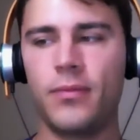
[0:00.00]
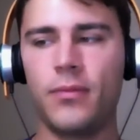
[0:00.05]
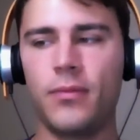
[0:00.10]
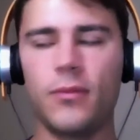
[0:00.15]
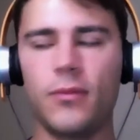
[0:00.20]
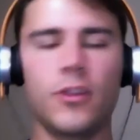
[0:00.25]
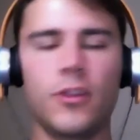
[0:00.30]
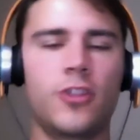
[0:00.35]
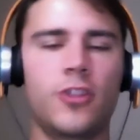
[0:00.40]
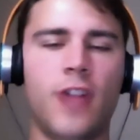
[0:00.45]

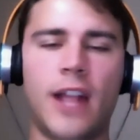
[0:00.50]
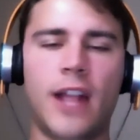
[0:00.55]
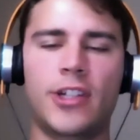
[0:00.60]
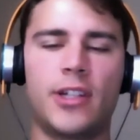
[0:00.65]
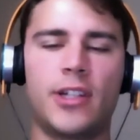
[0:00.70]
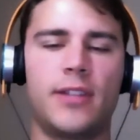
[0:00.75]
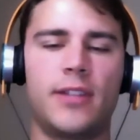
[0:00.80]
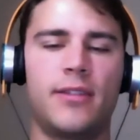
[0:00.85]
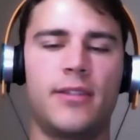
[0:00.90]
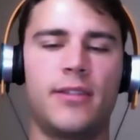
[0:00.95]
traction
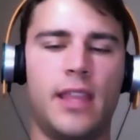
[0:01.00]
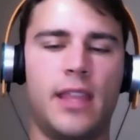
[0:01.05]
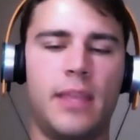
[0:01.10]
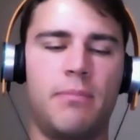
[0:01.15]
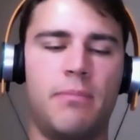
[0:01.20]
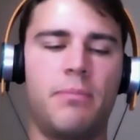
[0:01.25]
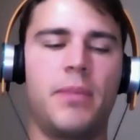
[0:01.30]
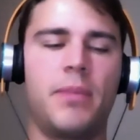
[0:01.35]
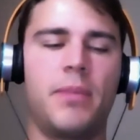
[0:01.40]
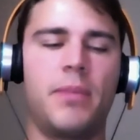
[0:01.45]
is the
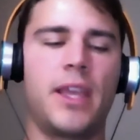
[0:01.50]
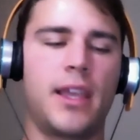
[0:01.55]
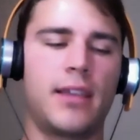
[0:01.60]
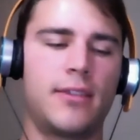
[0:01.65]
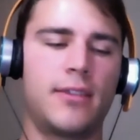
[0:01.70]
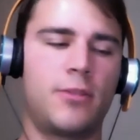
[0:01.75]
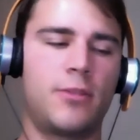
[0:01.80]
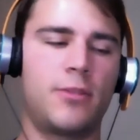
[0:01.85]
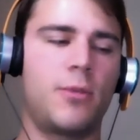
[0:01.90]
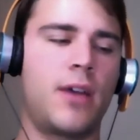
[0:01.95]

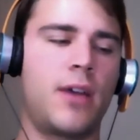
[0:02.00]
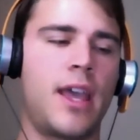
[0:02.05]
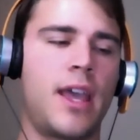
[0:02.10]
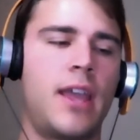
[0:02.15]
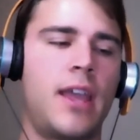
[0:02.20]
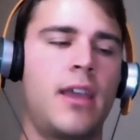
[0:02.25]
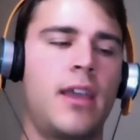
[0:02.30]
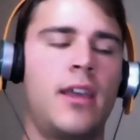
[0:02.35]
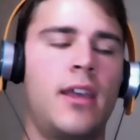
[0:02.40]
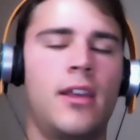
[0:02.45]
biggest way
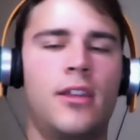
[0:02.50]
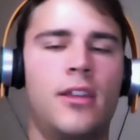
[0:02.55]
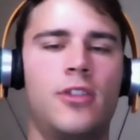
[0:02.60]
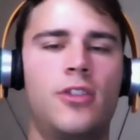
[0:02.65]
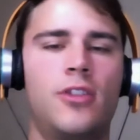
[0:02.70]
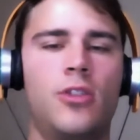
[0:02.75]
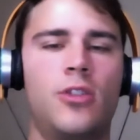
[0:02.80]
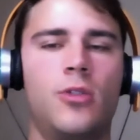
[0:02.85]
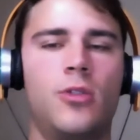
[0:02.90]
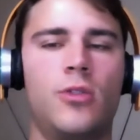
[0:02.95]

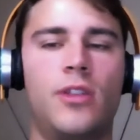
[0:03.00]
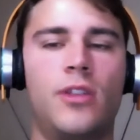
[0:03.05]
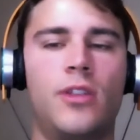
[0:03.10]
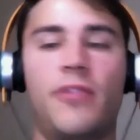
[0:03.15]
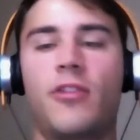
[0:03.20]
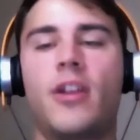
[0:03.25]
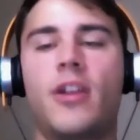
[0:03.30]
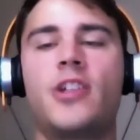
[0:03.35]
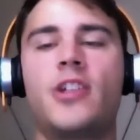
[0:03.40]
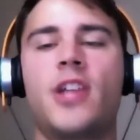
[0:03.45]
to
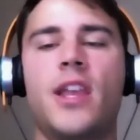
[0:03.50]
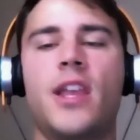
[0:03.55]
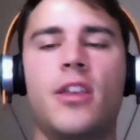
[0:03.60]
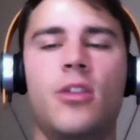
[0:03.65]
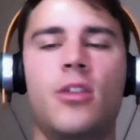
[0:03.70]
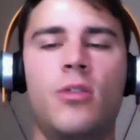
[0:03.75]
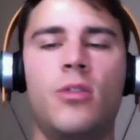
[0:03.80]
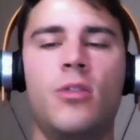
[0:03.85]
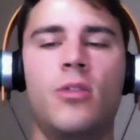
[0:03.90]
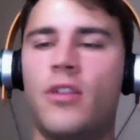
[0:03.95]
differentiate
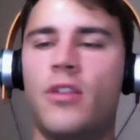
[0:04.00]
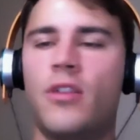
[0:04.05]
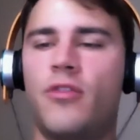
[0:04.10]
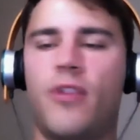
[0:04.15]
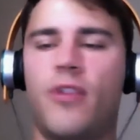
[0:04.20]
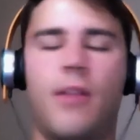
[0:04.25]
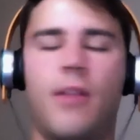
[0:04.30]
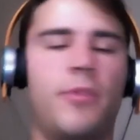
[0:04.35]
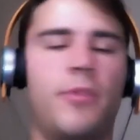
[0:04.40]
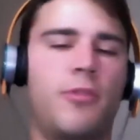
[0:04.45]
you
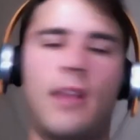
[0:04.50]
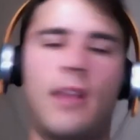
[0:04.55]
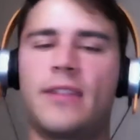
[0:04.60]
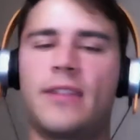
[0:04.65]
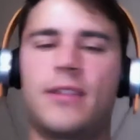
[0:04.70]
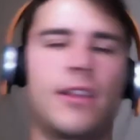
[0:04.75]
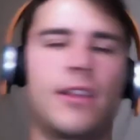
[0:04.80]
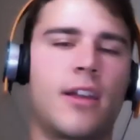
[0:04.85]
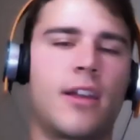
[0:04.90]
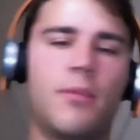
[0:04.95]
from the rest
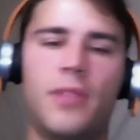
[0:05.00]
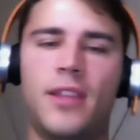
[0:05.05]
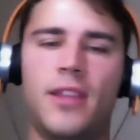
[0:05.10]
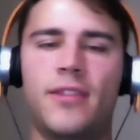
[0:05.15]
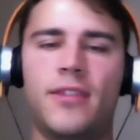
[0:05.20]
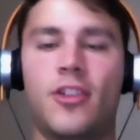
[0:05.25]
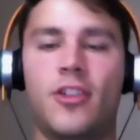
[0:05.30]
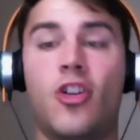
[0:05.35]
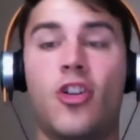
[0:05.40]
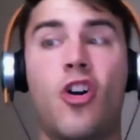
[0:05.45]
of the companies
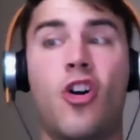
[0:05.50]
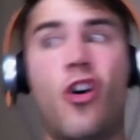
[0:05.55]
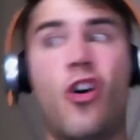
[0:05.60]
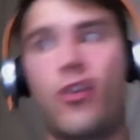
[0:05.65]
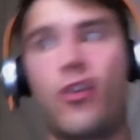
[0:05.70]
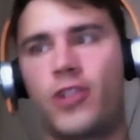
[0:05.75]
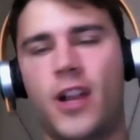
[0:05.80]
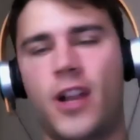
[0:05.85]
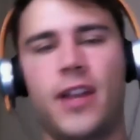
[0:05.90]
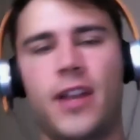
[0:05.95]
that are all
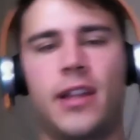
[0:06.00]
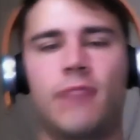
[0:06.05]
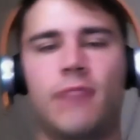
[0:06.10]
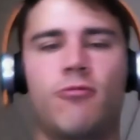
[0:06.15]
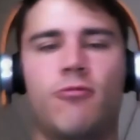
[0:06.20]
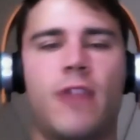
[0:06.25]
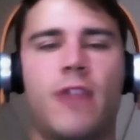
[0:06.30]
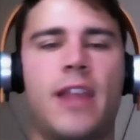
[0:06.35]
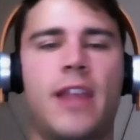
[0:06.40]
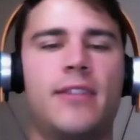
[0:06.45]
trying to
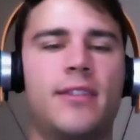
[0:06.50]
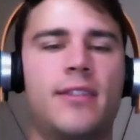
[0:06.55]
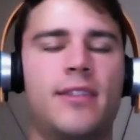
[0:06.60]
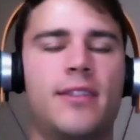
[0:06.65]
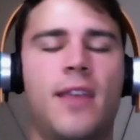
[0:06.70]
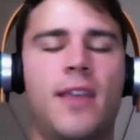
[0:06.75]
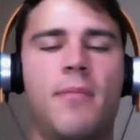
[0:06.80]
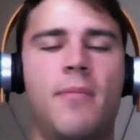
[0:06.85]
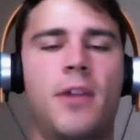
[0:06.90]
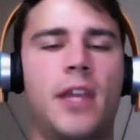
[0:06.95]
raise the
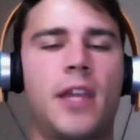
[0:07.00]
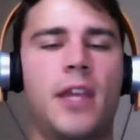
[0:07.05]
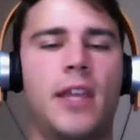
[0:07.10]
same money.